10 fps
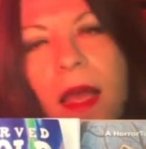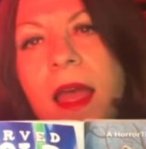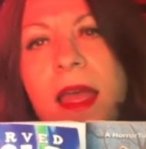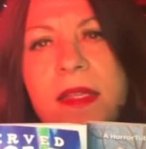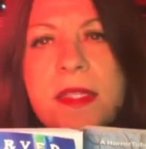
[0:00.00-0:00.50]

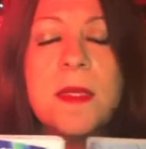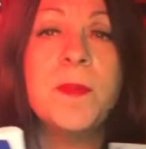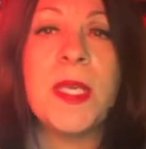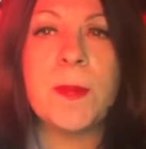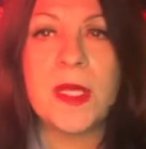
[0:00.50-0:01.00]
And some
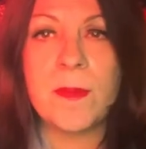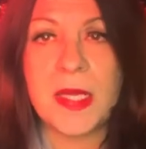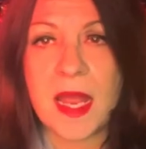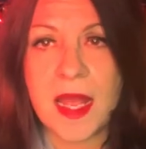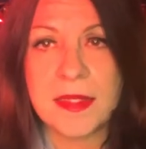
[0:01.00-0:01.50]
people have been
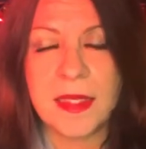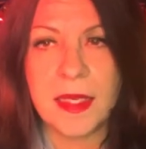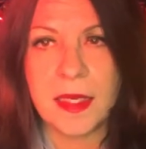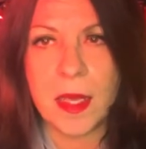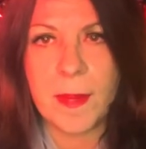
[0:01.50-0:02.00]

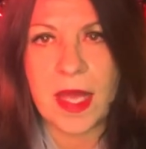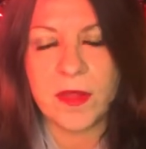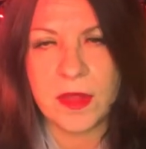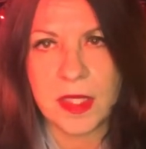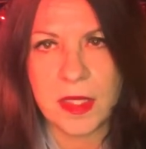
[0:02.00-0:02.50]
asking
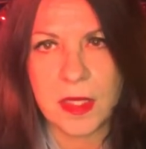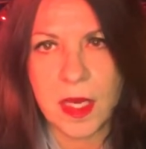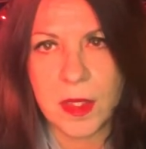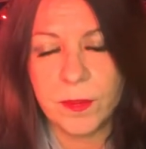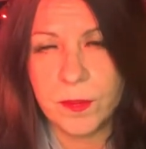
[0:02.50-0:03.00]
about the
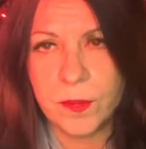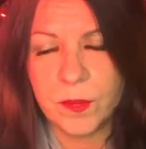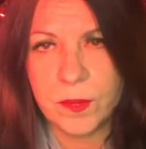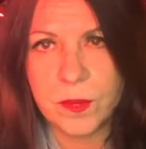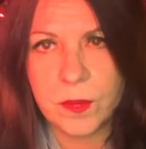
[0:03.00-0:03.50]

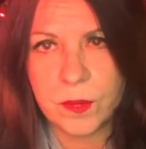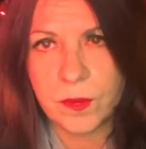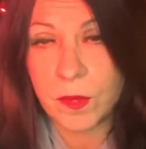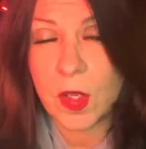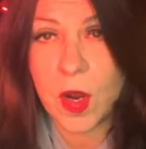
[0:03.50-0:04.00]

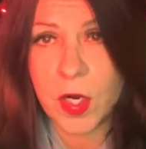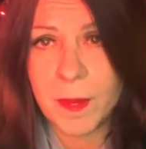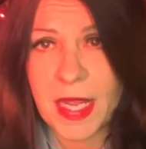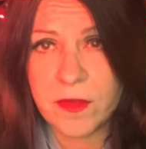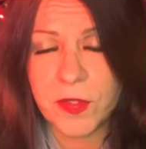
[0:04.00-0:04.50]

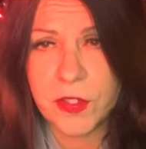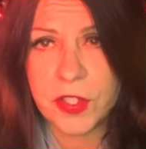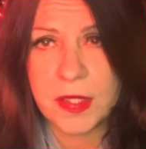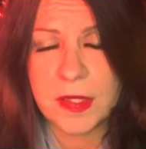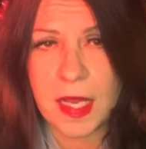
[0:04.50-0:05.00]
hardback
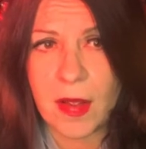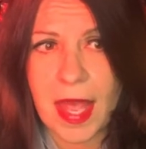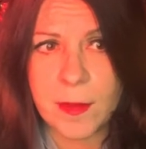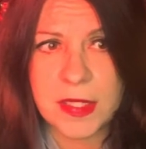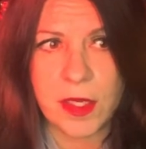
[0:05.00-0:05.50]
version. Now
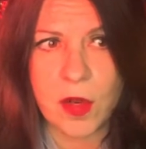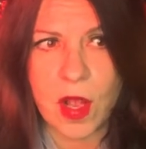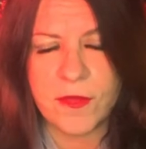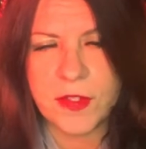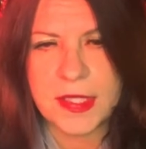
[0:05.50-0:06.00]
Amazon
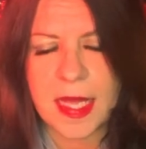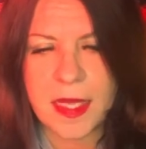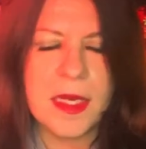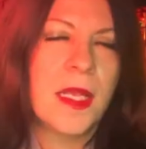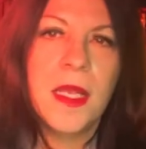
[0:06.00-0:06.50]
offers
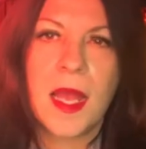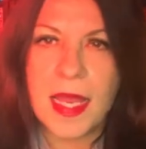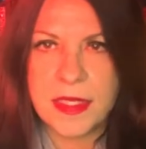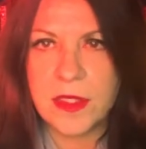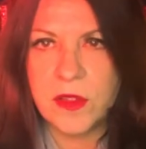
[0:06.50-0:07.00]
that. I
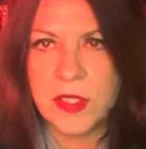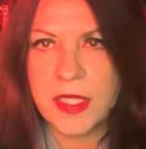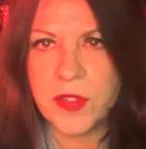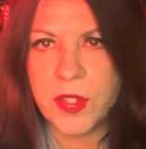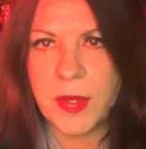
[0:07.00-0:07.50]
did look
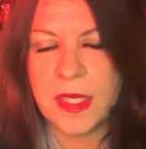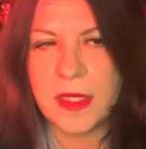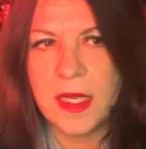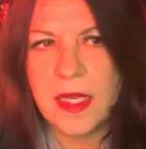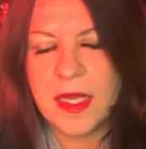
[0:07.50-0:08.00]
into
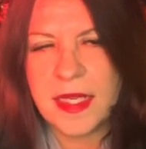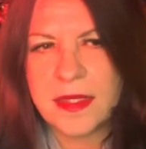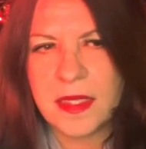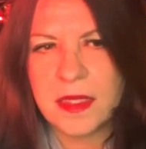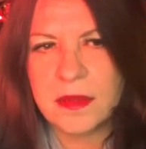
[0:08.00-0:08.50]
it.
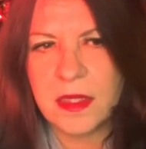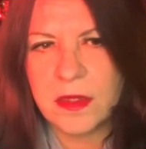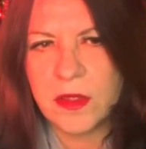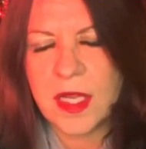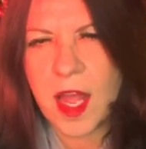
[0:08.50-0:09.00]
It's a
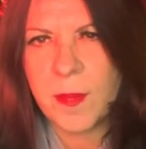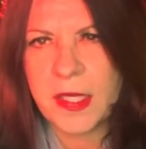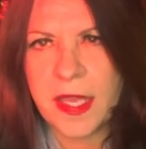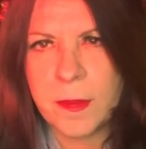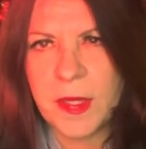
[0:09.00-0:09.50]
little
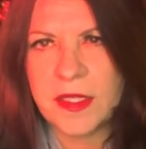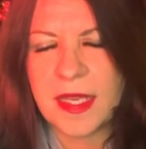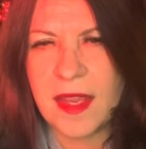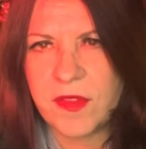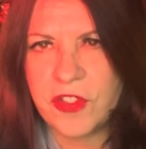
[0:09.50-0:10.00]
complicated because I
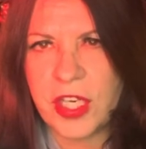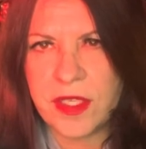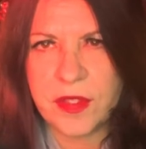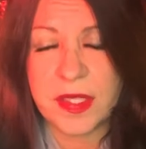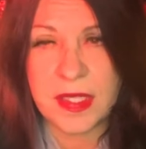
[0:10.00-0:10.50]
have to
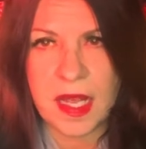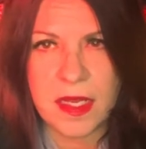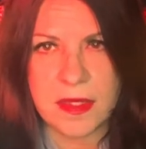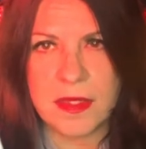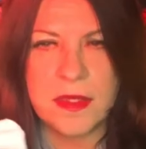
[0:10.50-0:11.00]
change the
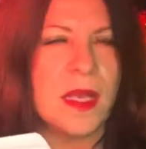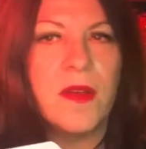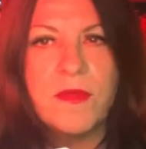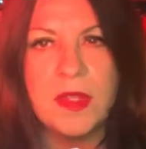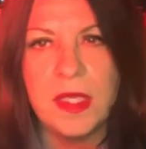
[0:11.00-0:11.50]
sizes
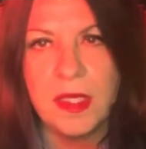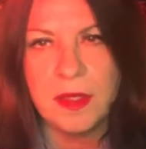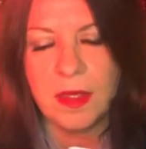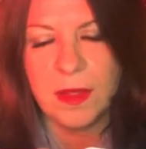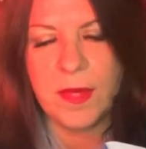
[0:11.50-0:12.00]
of the,
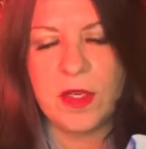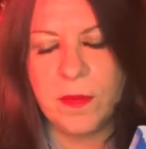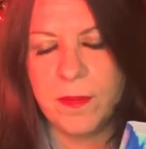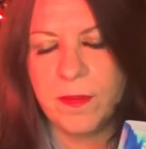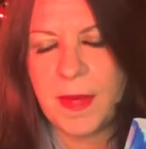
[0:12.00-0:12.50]
they
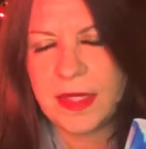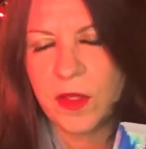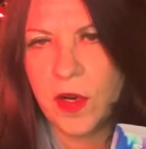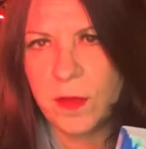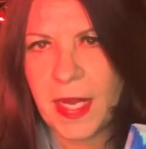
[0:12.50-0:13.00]
don't make the
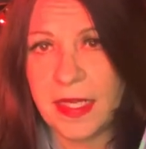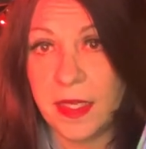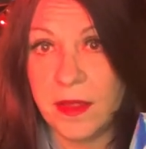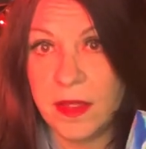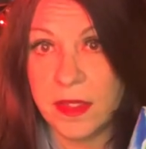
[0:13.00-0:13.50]
hardback
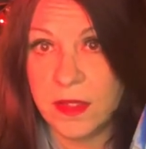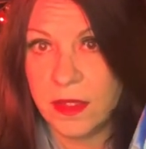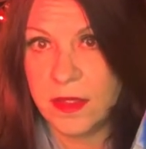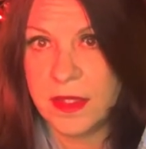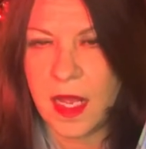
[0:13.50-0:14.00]
in this
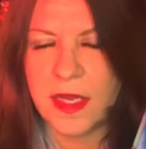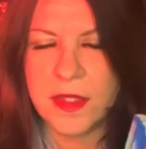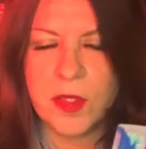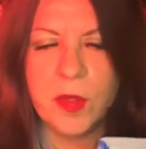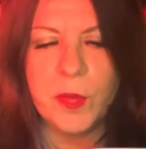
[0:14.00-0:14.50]
size.
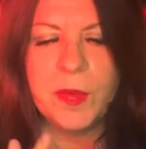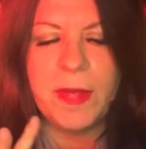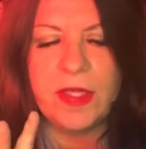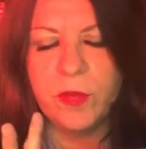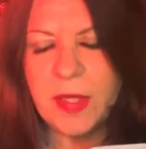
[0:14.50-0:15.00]
So it would mean